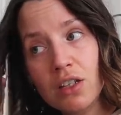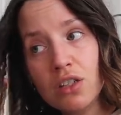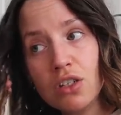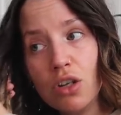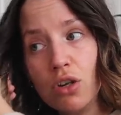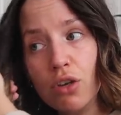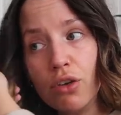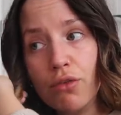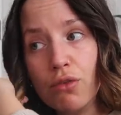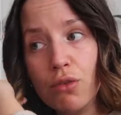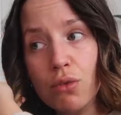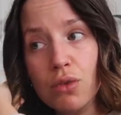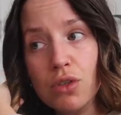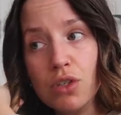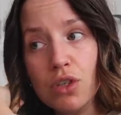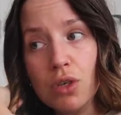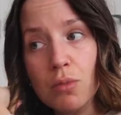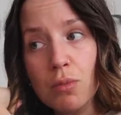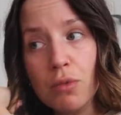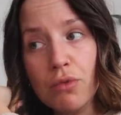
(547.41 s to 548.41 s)
to look
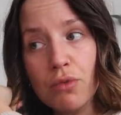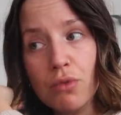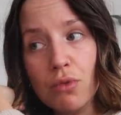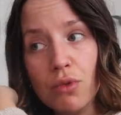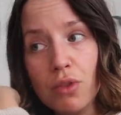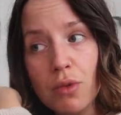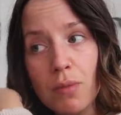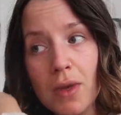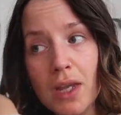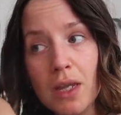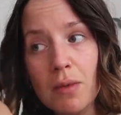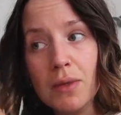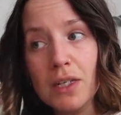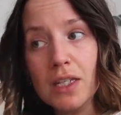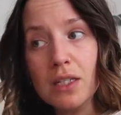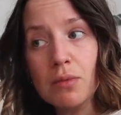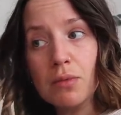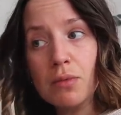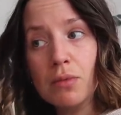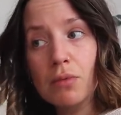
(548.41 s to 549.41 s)
forward to before the
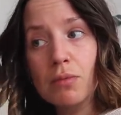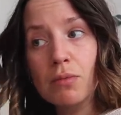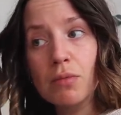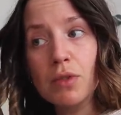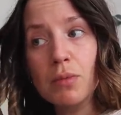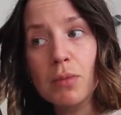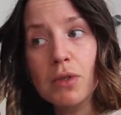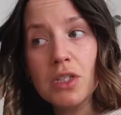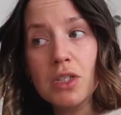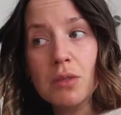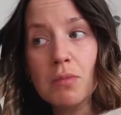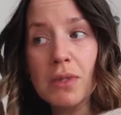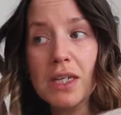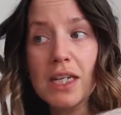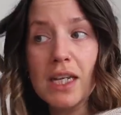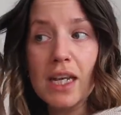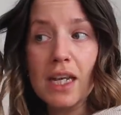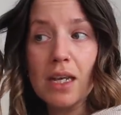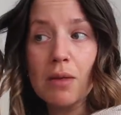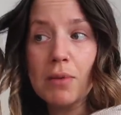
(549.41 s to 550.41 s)
baby's supposed to
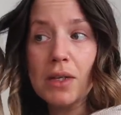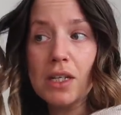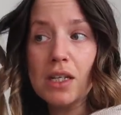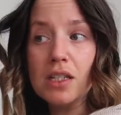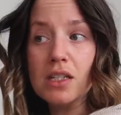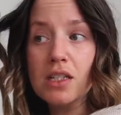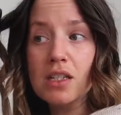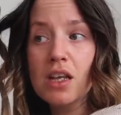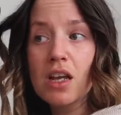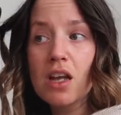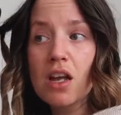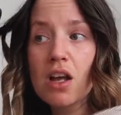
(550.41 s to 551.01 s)
be here, because